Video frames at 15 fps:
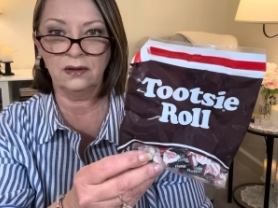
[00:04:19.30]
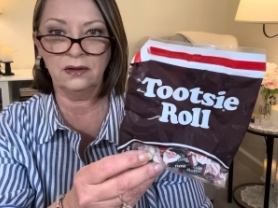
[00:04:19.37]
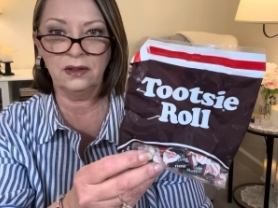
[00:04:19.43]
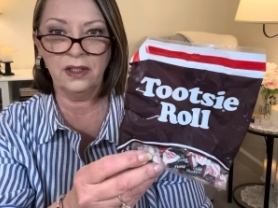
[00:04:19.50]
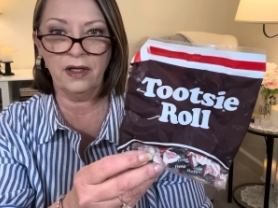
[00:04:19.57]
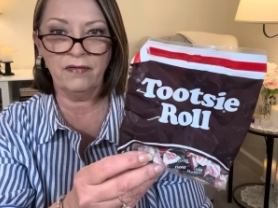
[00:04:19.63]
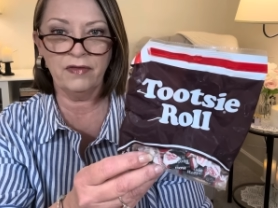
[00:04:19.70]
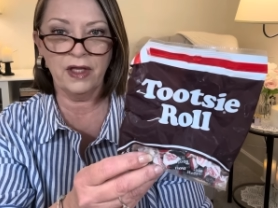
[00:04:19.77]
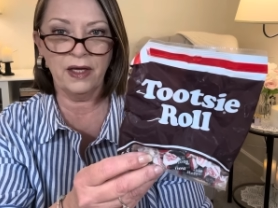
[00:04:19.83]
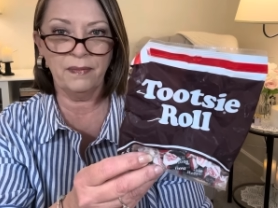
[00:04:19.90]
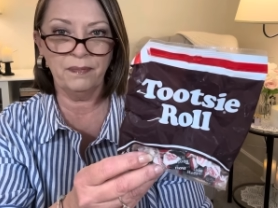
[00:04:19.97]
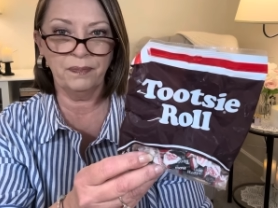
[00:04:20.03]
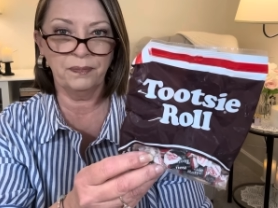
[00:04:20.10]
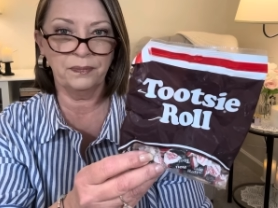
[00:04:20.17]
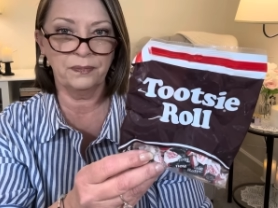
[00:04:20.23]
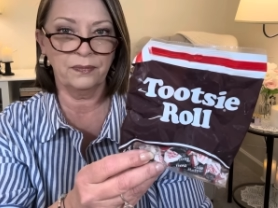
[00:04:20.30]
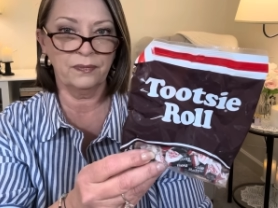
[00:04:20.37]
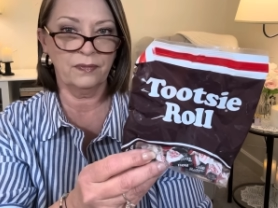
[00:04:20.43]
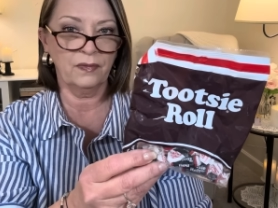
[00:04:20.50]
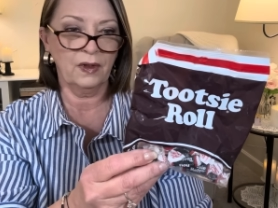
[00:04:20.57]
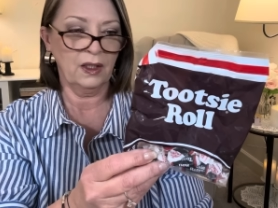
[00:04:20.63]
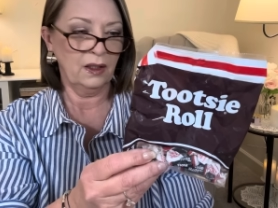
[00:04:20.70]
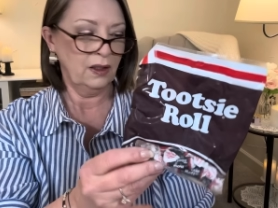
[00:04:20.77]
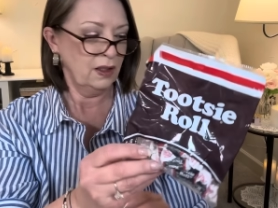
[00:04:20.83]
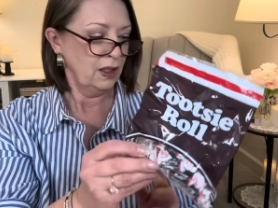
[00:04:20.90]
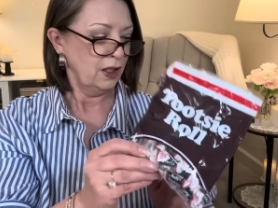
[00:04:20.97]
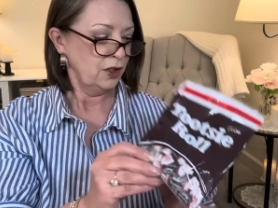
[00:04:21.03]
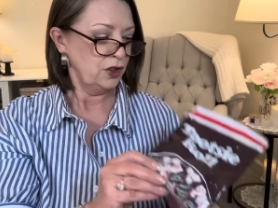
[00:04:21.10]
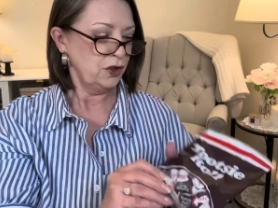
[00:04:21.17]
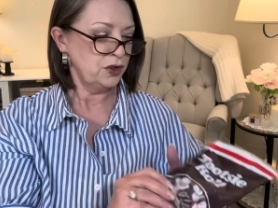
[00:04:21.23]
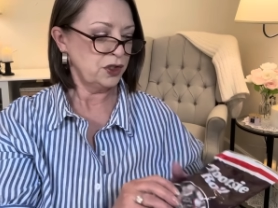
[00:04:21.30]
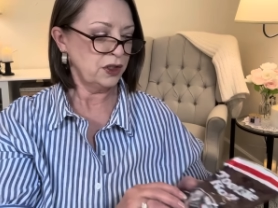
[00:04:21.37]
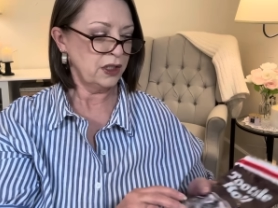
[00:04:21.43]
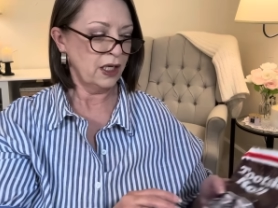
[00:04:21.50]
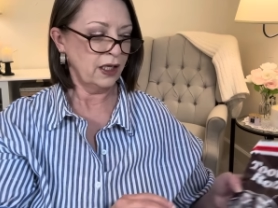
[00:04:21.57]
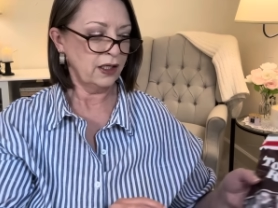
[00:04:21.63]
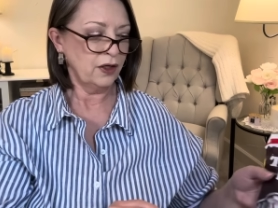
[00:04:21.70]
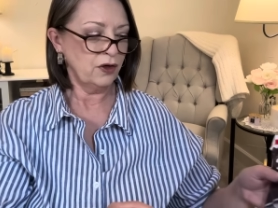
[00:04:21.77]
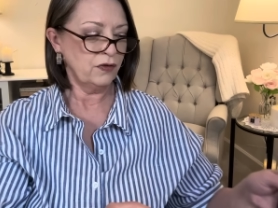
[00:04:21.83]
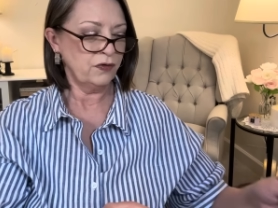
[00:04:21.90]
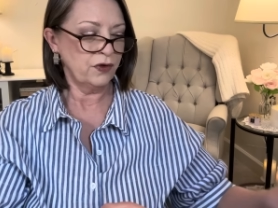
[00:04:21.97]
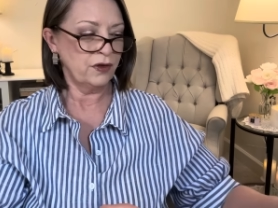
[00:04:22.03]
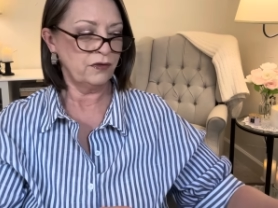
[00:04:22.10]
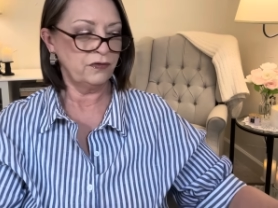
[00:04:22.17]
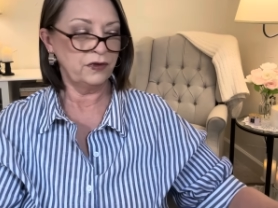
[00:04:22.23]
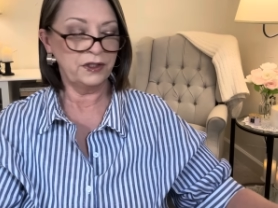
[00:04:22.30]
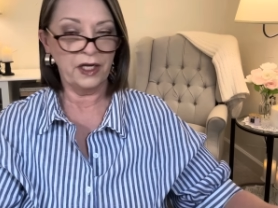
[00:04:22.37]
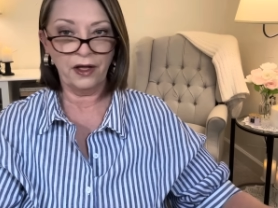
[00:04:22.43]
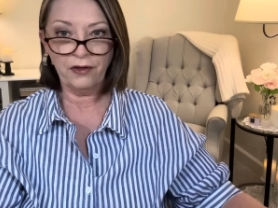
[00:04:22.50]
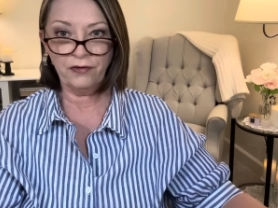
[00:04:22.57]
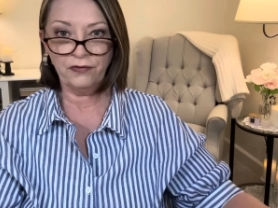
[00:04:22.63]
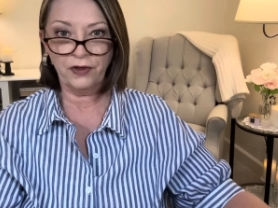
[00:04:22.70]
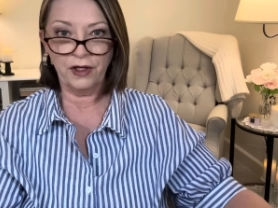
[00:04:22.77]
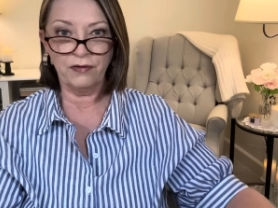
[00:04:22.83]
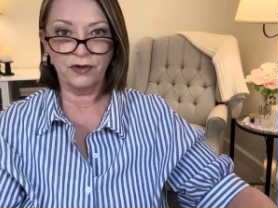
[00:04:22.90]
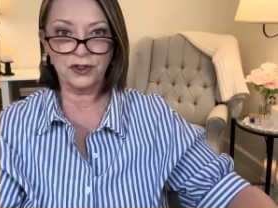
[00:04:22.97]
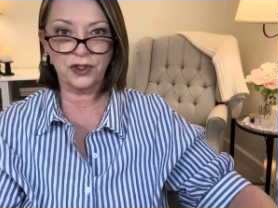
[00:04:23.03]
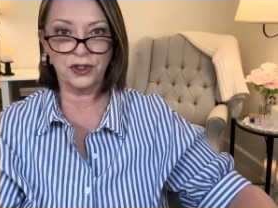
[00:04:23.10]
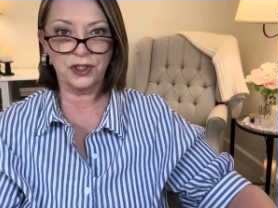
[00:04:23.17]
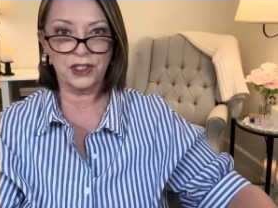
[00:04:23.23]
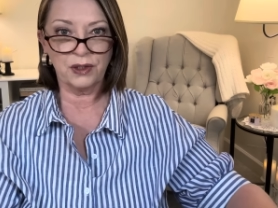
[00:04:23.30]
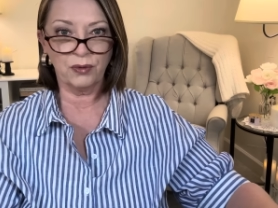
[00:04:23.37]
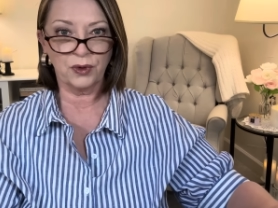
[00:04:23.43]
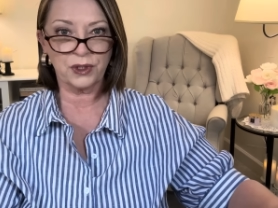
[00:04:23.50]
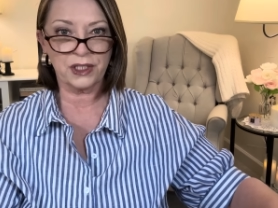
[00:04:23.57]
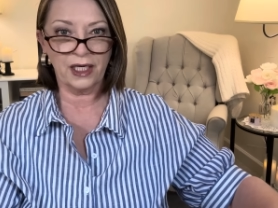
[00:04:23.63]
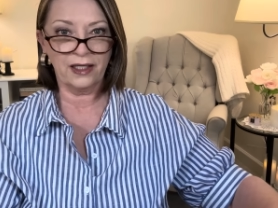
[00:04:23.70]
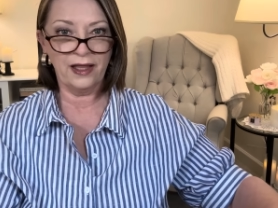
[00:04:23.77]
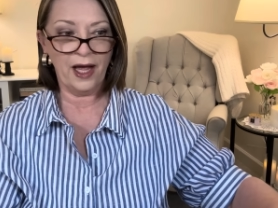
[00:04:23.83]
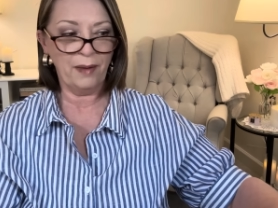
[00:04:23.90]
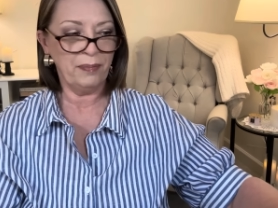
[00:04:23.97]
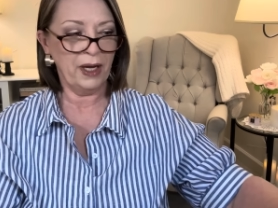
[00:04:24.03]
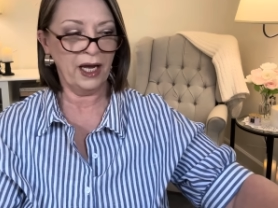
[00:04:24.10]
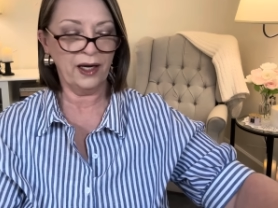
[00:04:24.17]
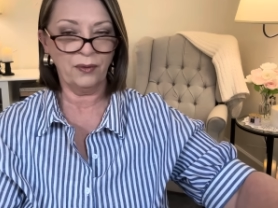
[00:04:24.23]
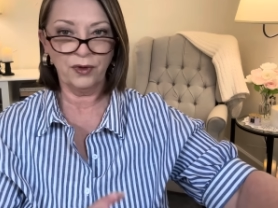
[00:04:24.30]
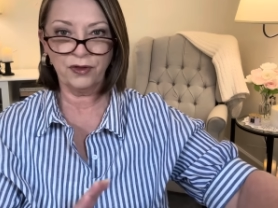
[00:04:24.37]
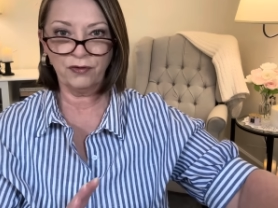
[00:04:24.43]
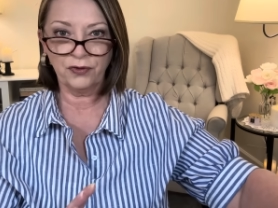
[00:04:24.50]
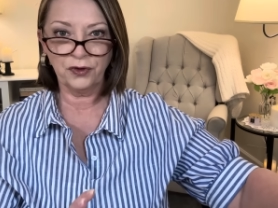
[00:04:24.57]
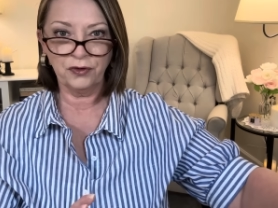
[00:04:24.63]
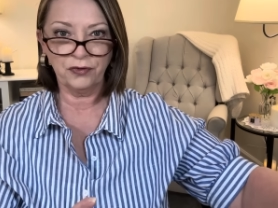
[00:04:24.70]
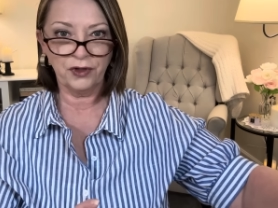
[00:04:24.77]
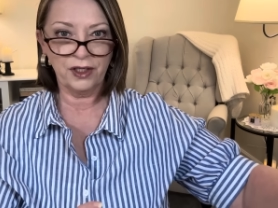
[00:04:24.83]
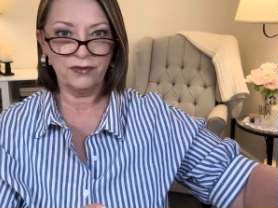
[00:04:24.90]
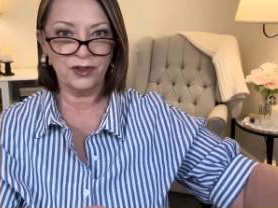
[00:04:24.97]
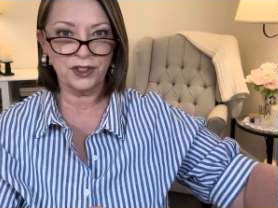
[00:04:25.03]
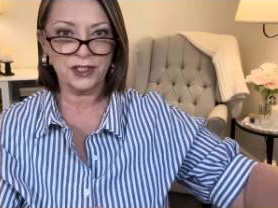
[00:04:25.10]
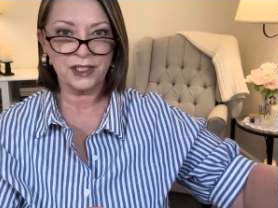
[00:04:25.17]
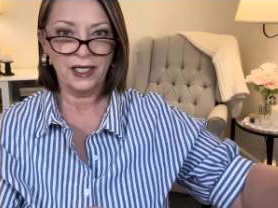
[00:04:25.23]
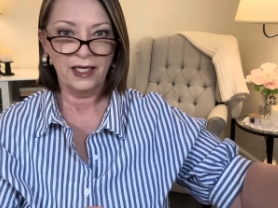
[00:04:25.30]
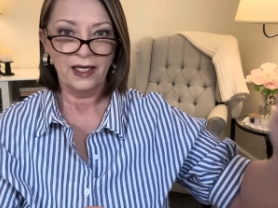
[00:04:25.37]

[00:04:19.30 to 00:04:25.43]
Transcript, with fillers: Love them. Usually I go for the vanilla flavored Tootsie Rolls, like that bag with the fruit flavors.